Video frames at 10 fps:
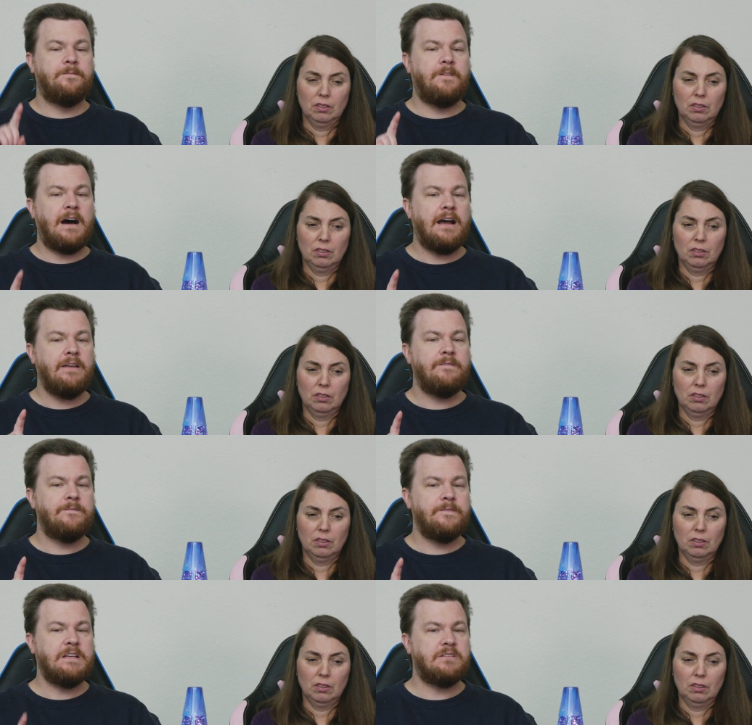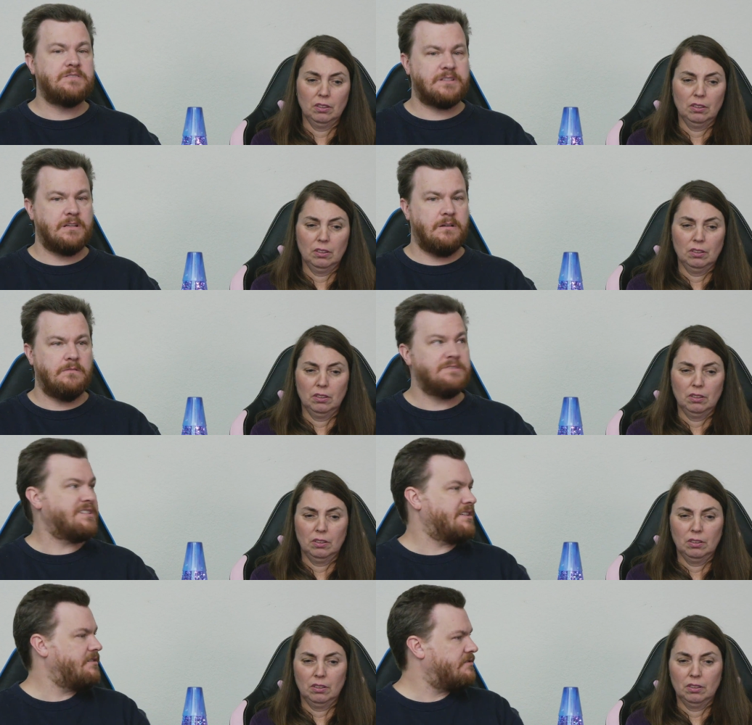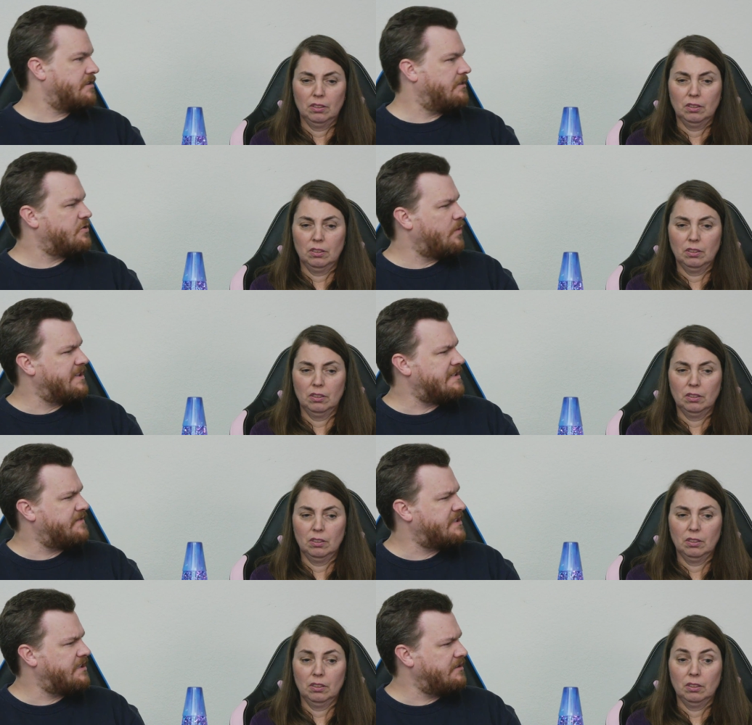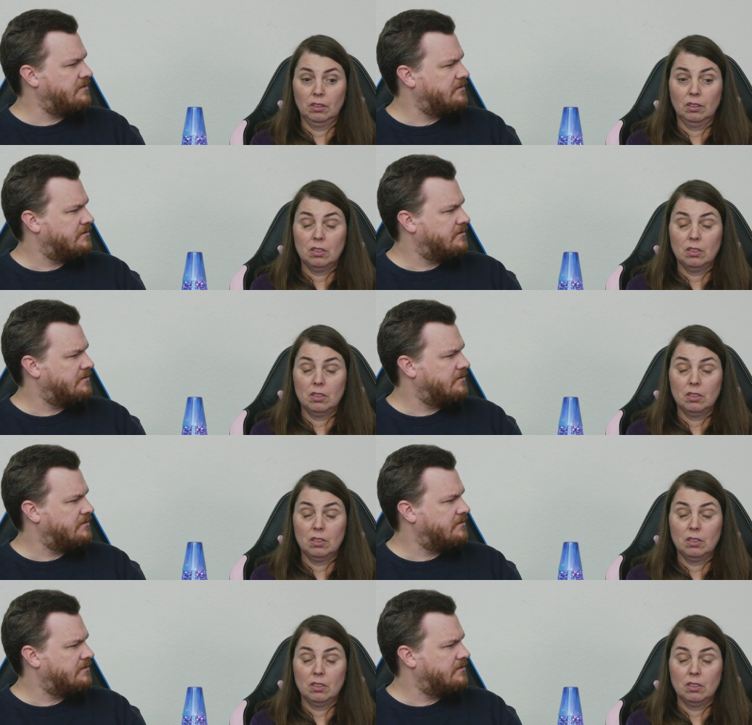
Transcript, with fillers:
Speaker 1: 6 years ago, 2017?